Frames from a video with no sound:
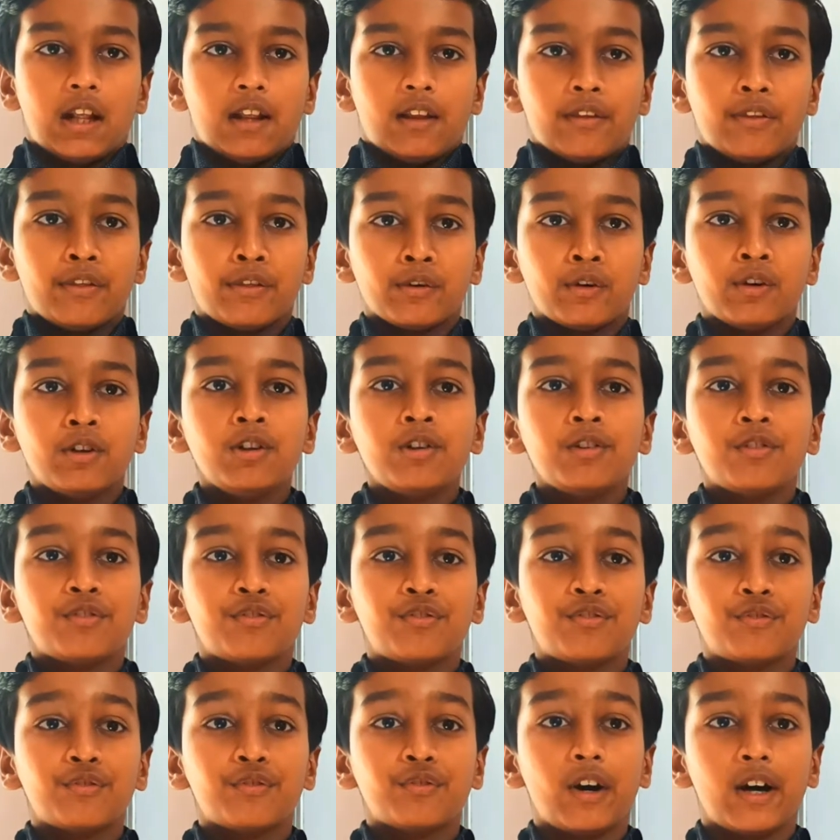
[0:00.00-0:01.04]
So
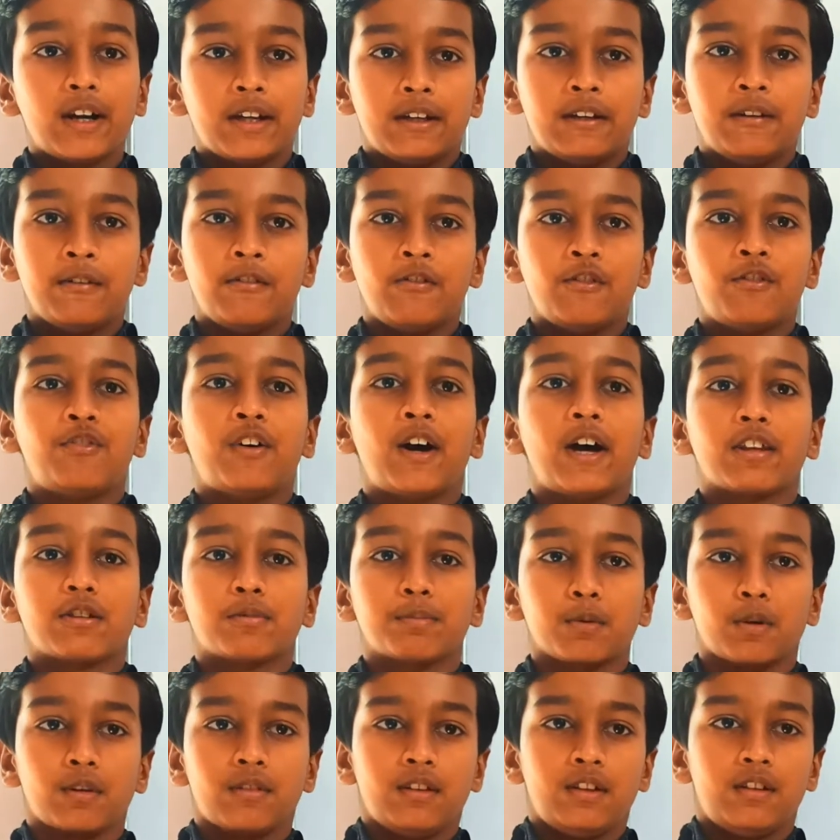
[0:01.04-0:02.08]
1, fast
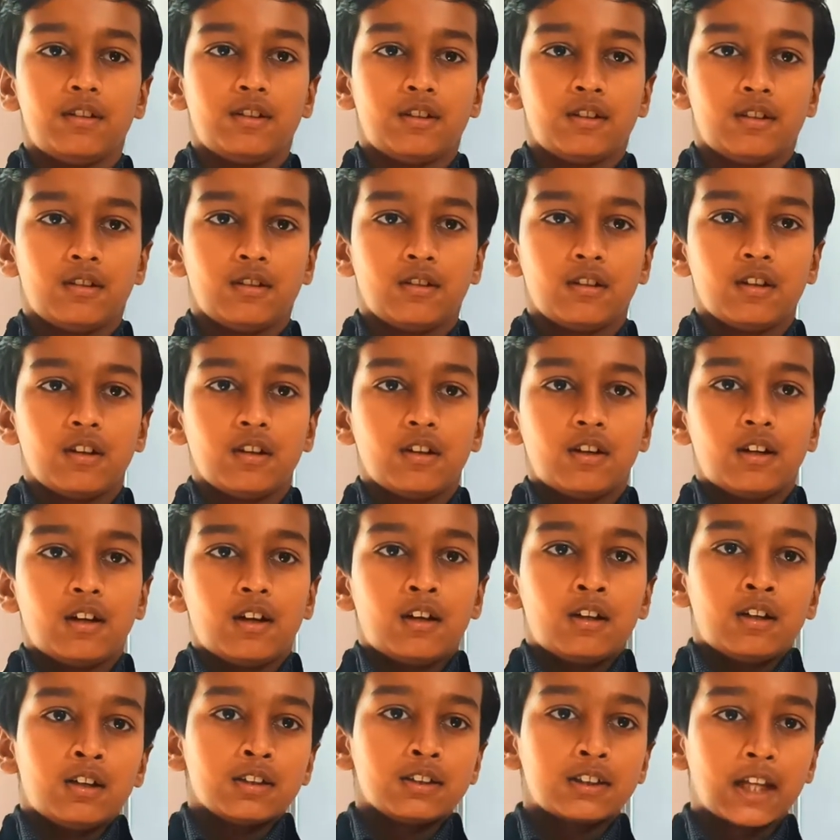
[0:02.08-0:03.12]
procedure,
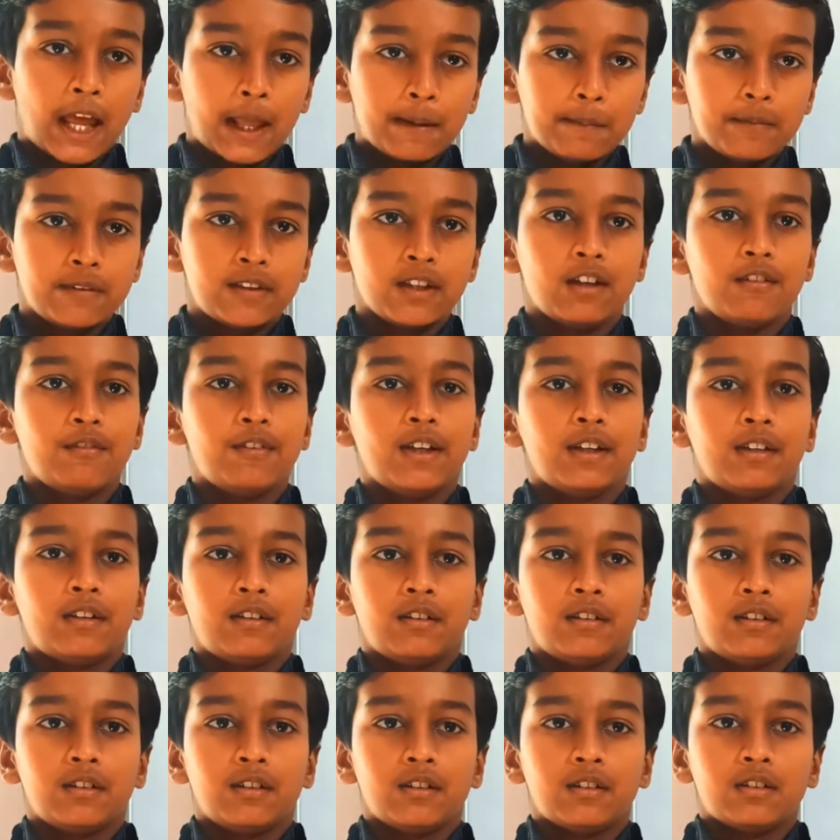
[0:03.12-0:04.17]
time saving,
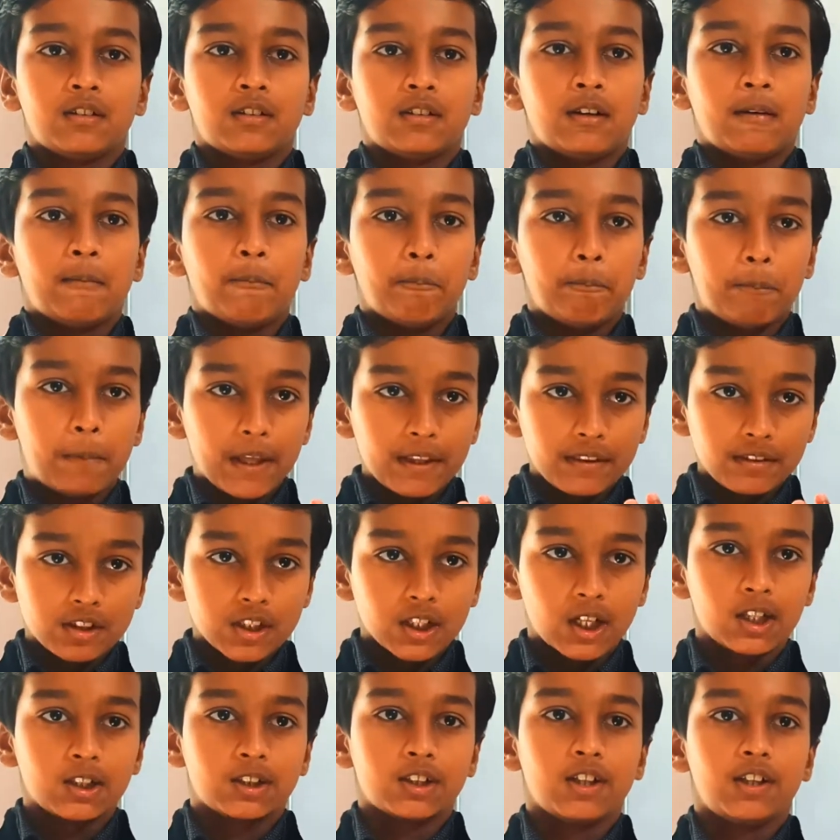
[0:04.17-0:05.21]
best
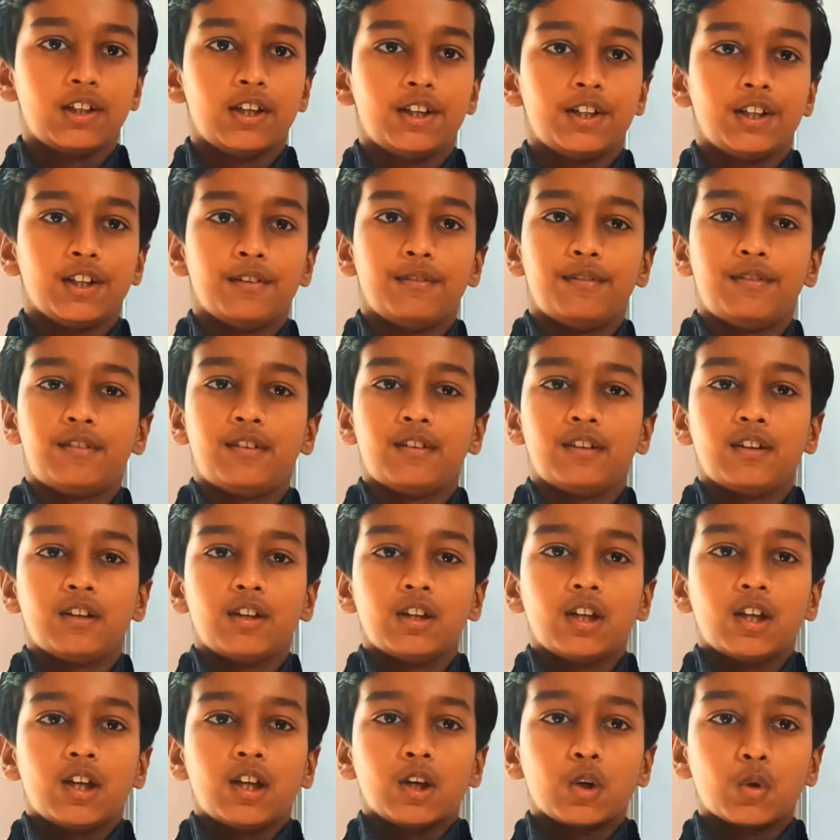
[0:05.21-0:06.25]
alternatives,
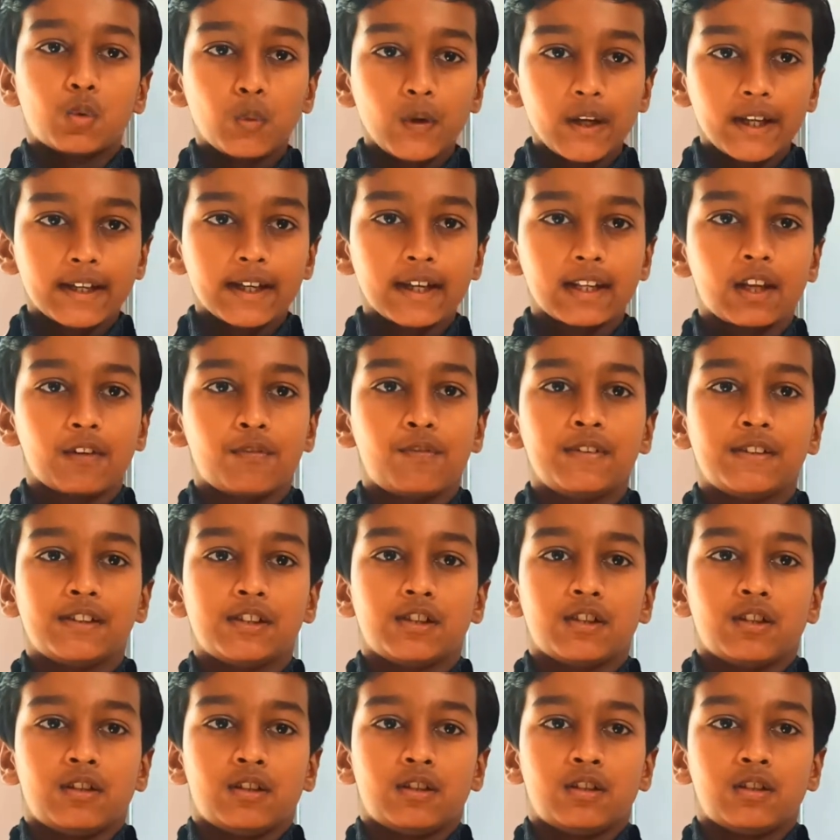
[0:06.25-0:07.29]
quick and
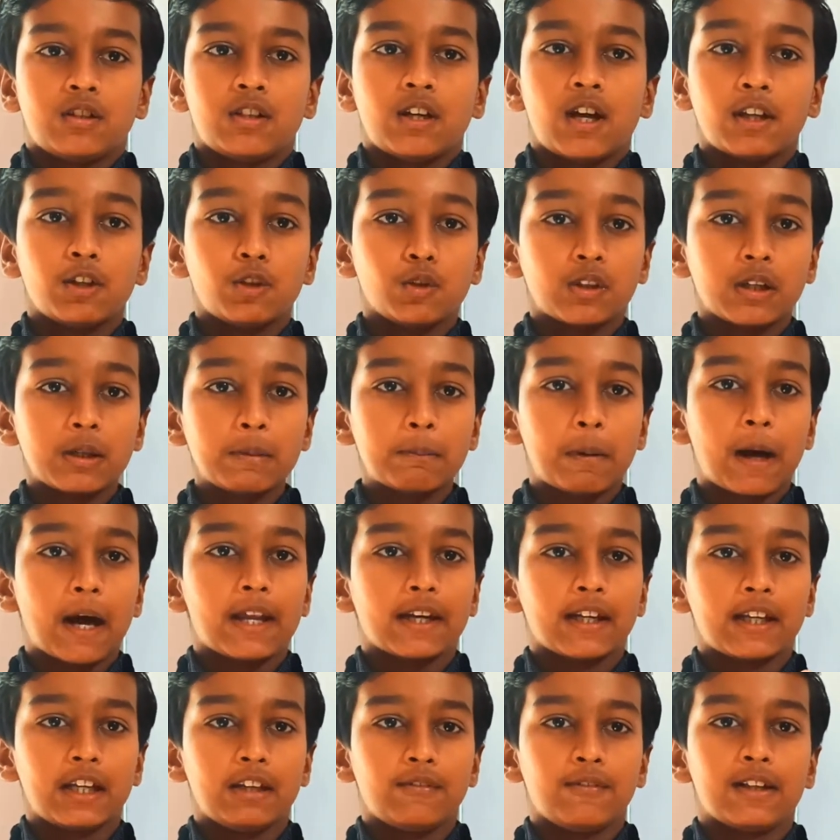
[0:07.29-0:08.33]
efficient, and you can
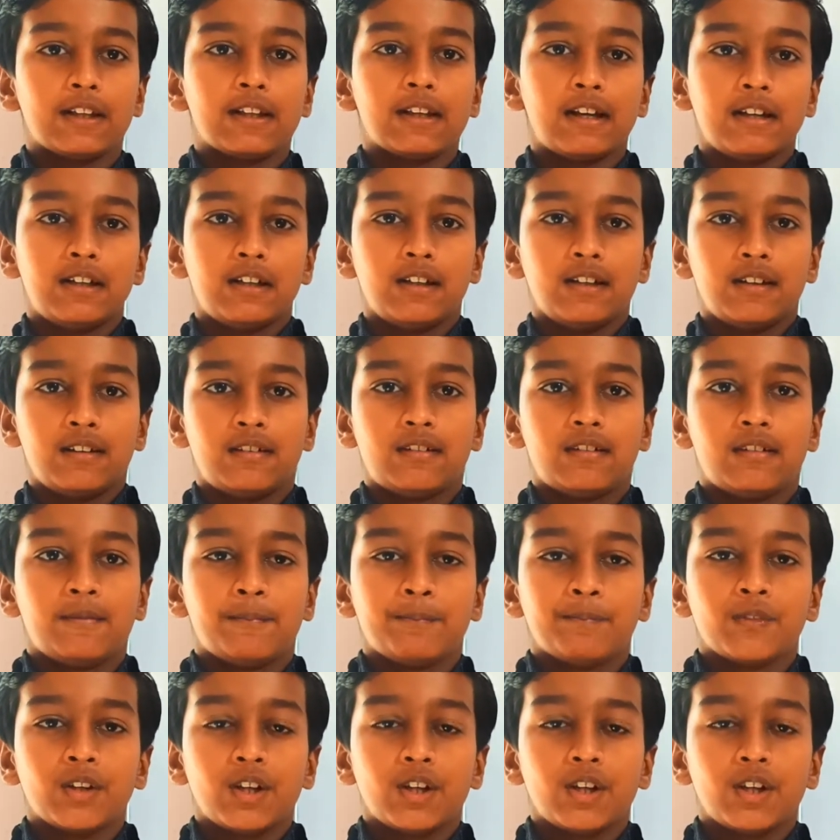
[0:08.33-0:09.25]
bargain with lenders.